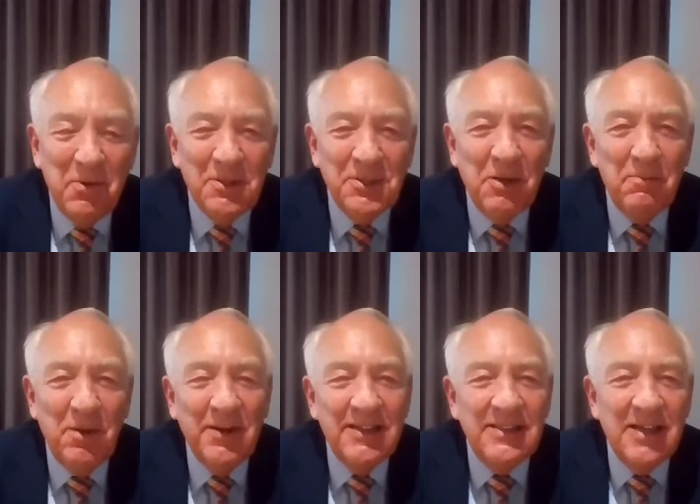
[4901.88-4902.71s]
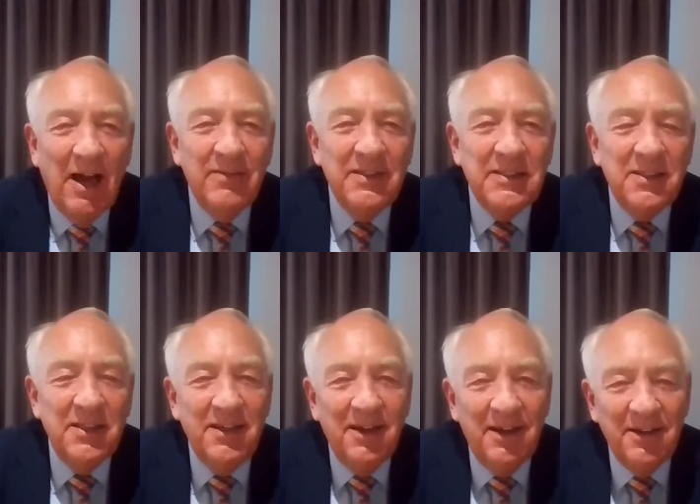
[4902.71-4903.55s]
will jump in, because
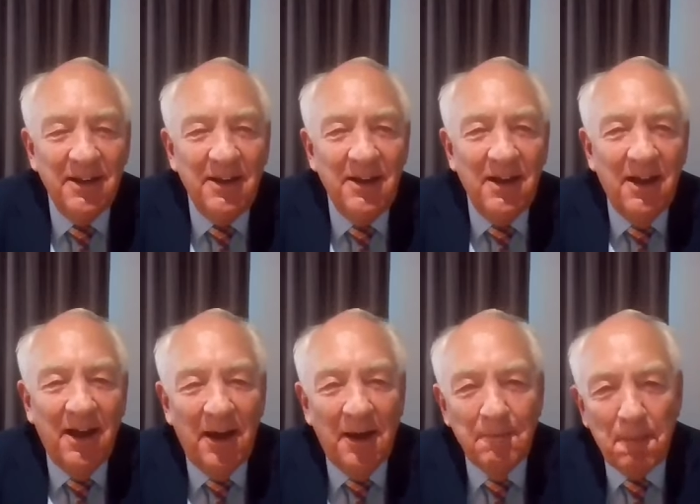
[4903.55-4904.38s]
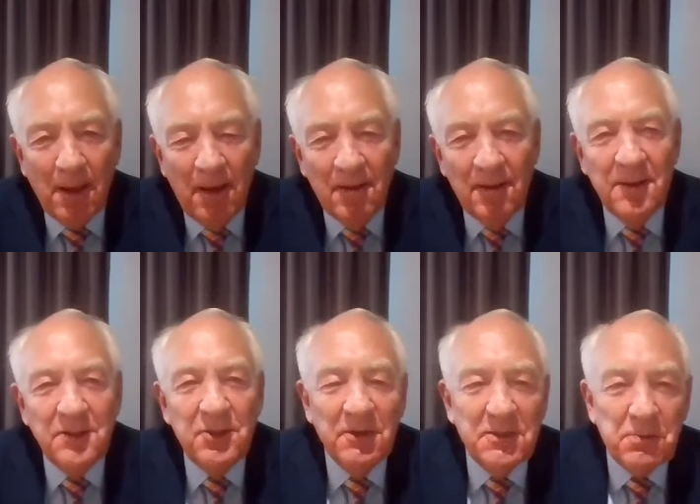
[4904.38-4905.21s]
obviously the
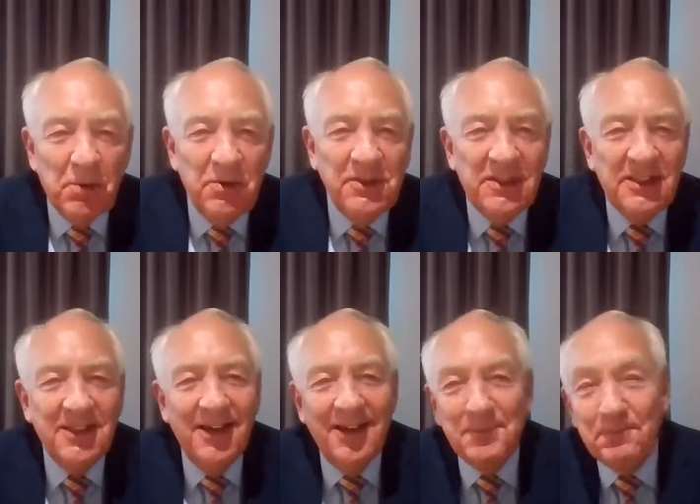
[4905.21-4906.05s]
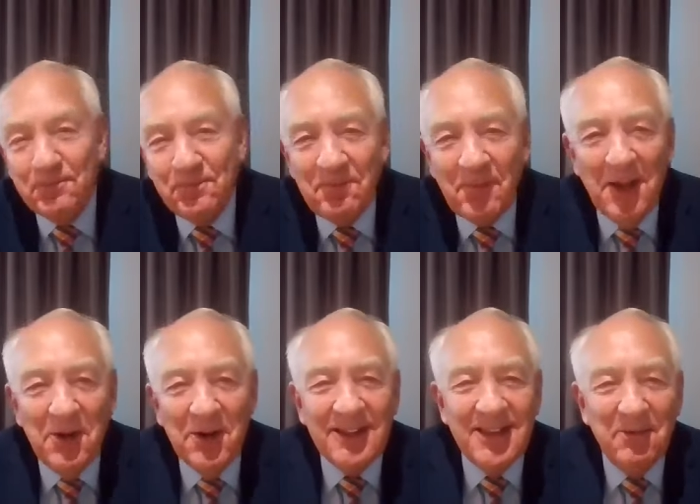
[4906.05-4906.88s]
jurisprudence, you
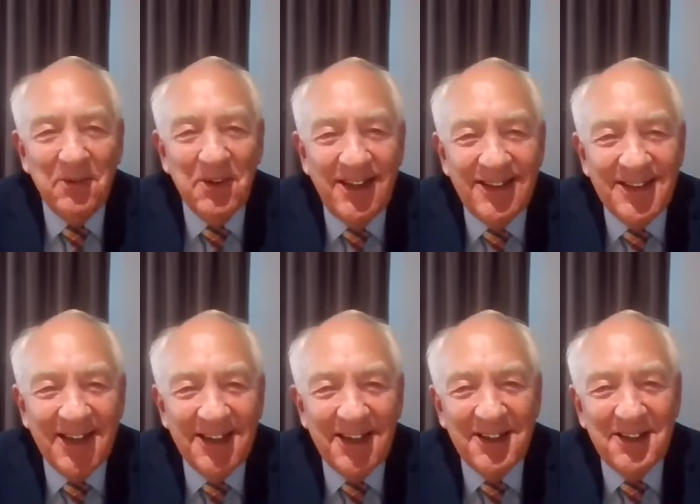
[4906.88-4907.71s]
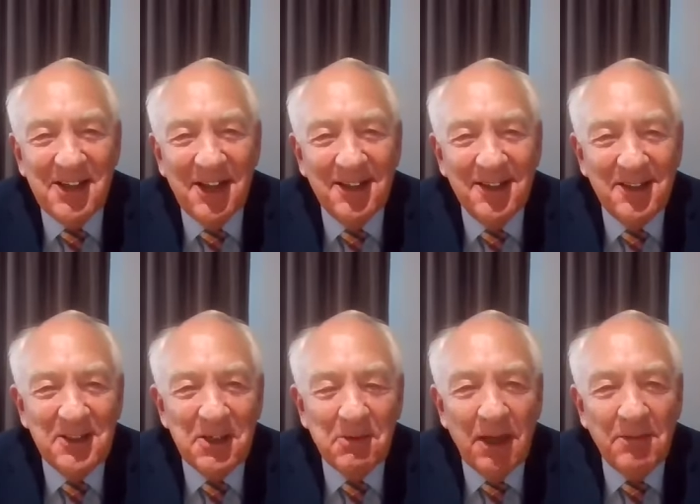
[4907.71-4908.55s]
know, except for these
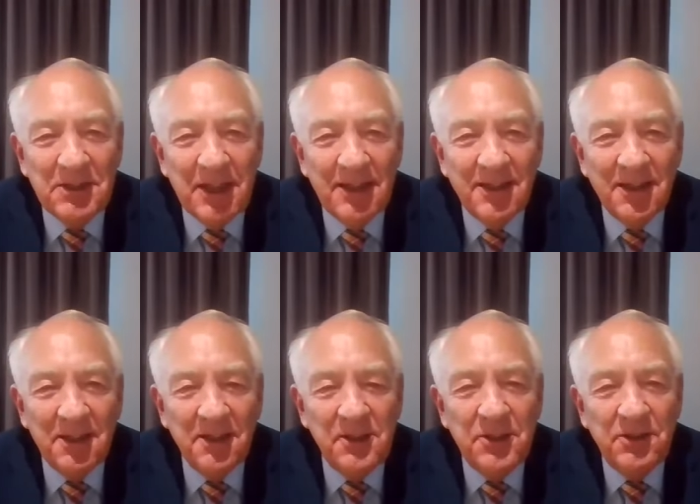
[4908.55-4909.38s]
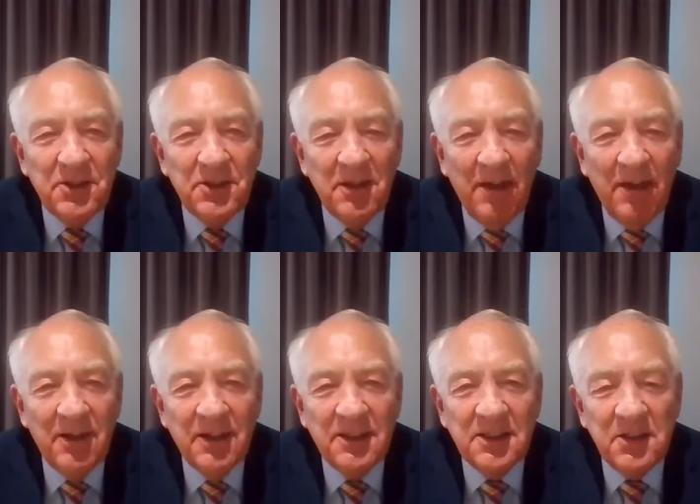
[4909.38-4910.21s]
sometimes technical issues on
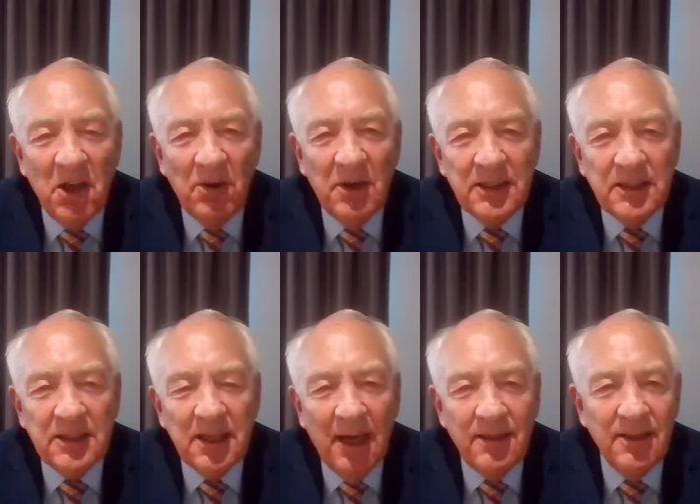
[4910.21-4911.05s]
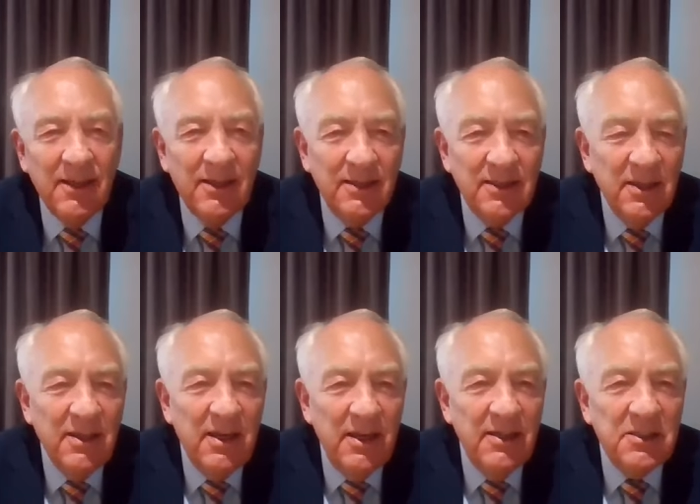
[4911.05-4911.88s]
evidence and notice, I think
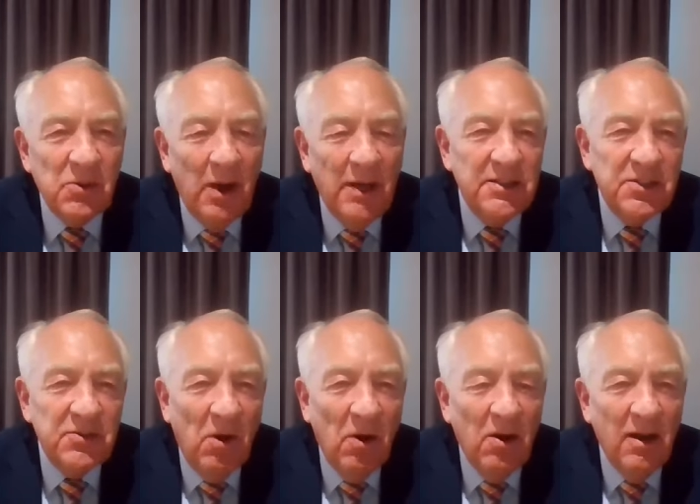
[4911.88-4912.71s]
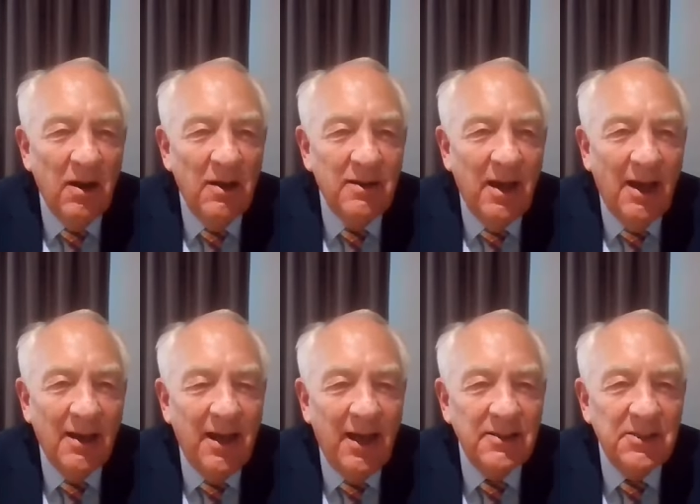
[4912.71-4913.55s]
is quite strong. The
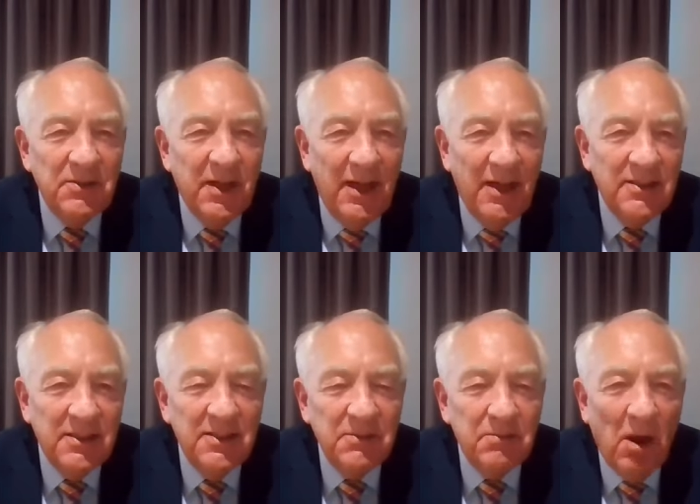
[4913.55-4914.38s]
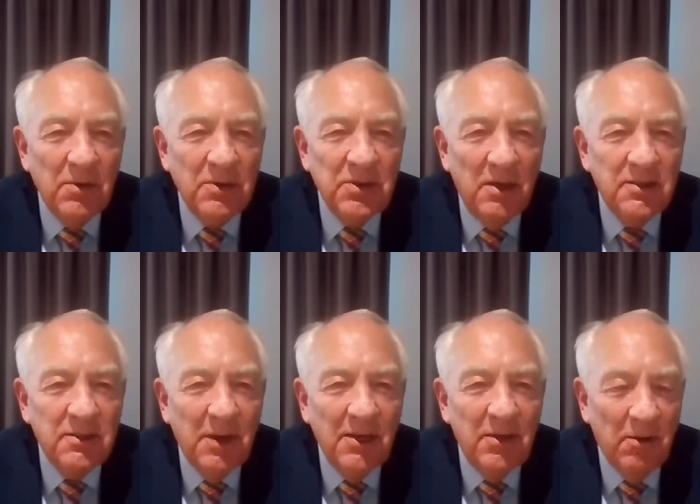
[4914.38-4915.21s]
Akiyesu case, as Barbara talked
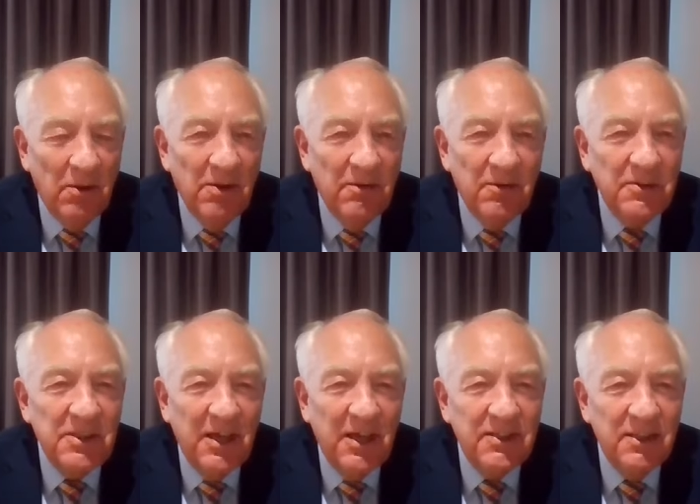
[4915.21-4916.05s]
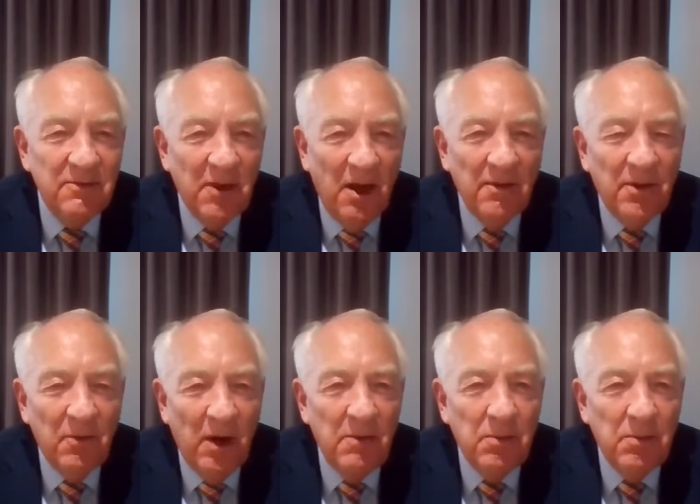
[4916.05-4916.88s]
about earlier, the first case that found that
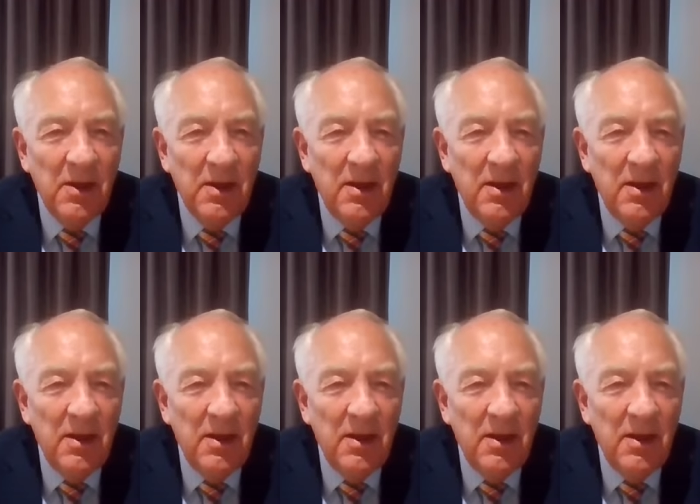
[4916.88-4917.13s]
rape